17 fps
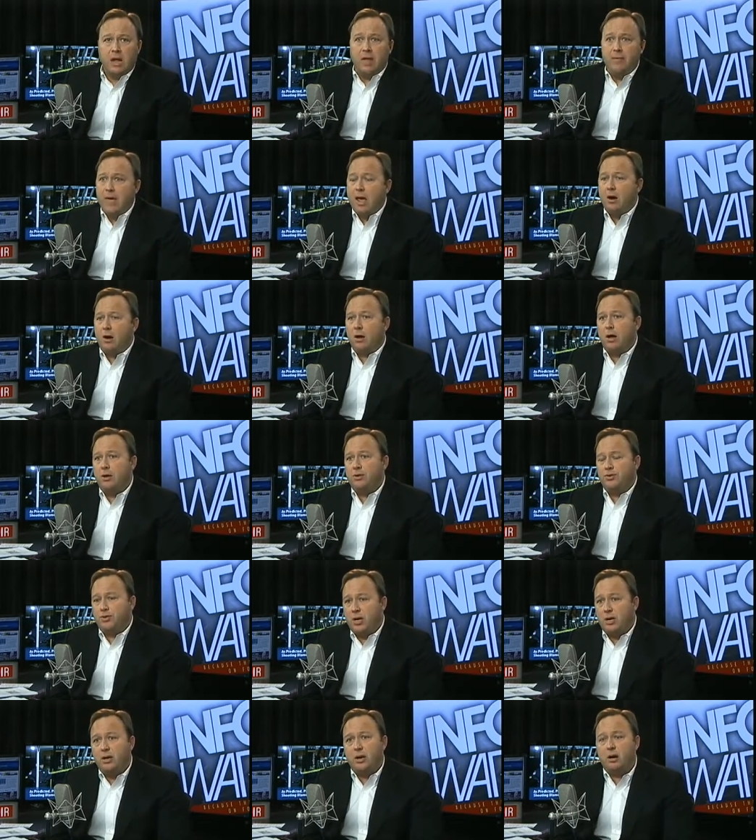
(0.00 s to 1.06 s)
And they are going to
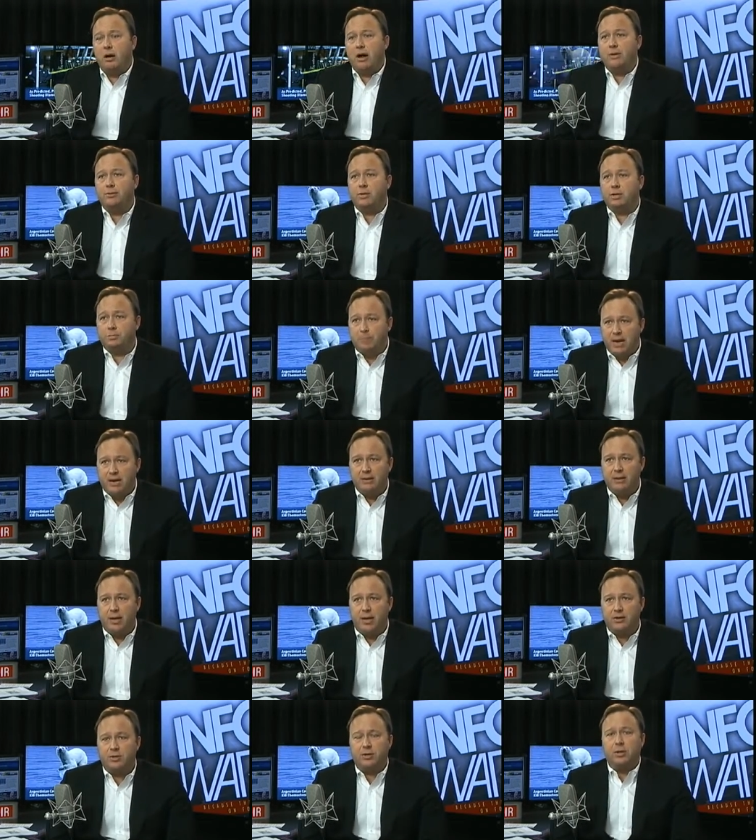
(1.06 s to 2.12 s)
sit here and spin
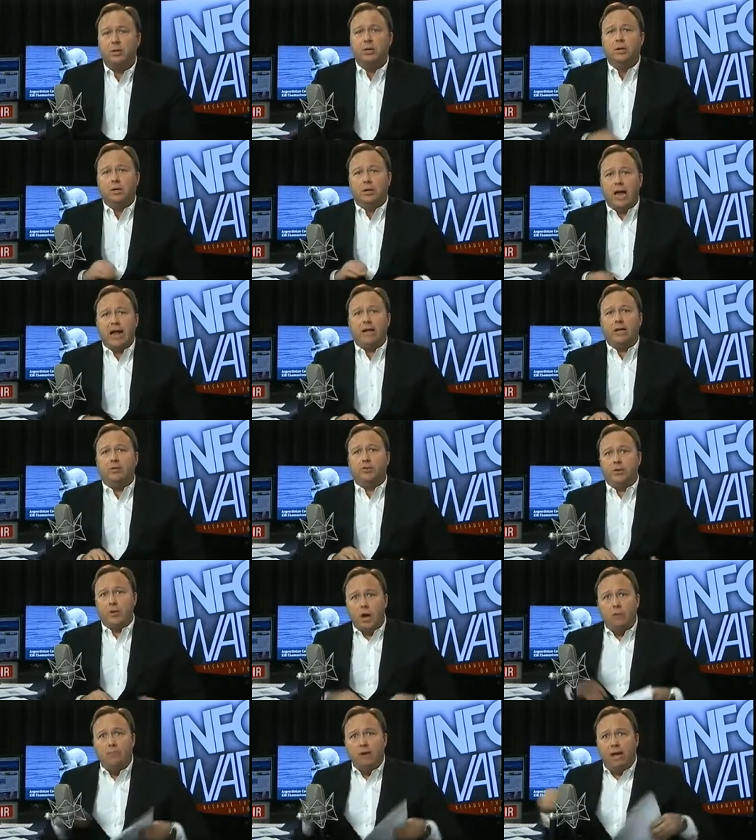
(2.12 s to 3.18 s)
this like it's
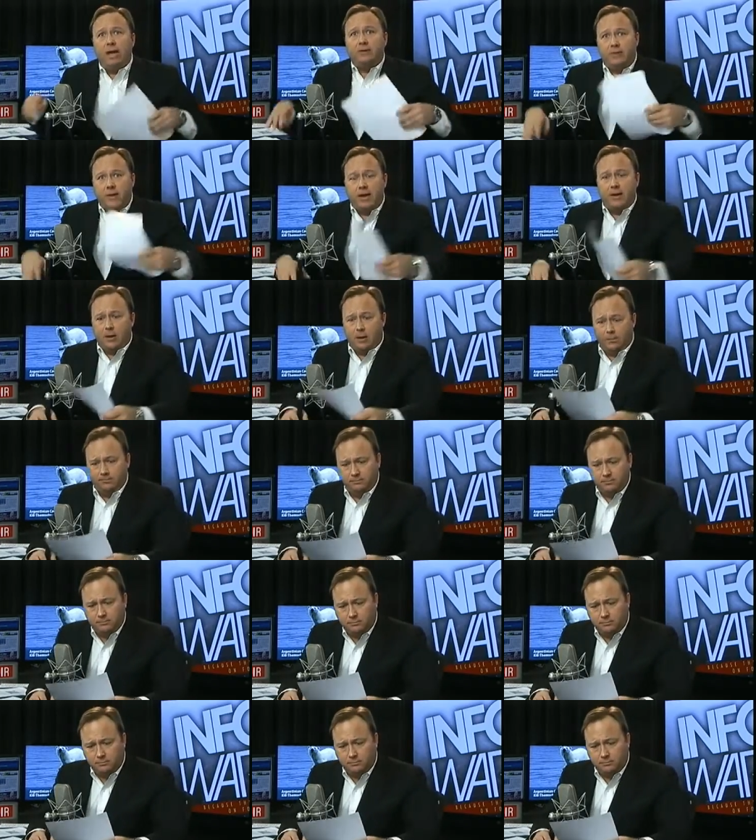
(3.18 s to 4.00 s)
no big deal.